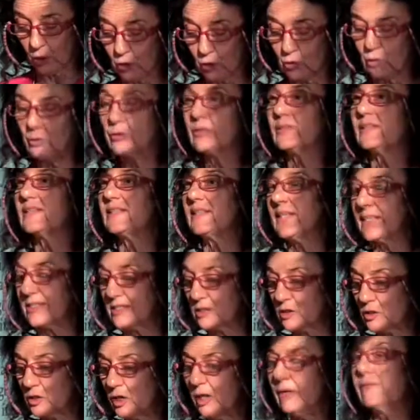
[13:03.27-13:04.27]
could
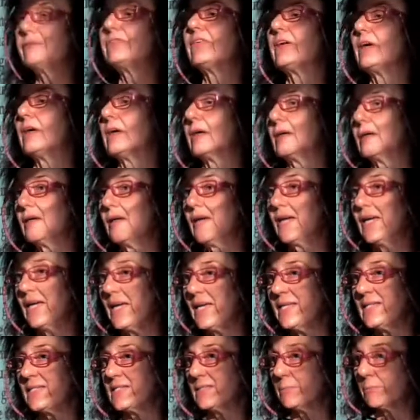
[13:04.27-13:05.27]
discover
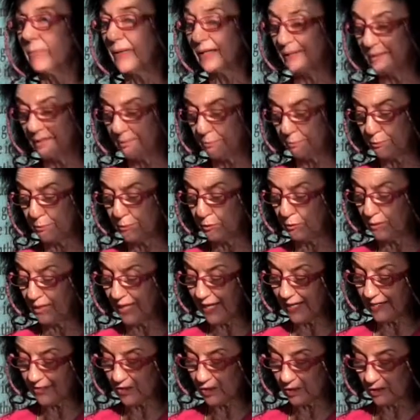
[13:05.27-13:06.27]
his
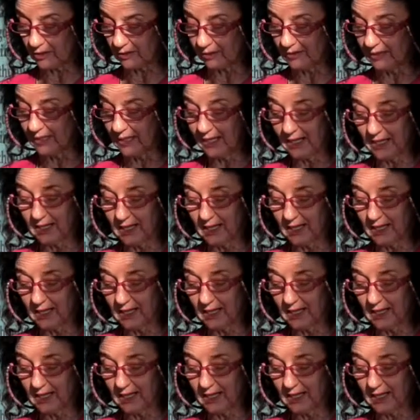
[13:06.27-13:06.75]
manipulation.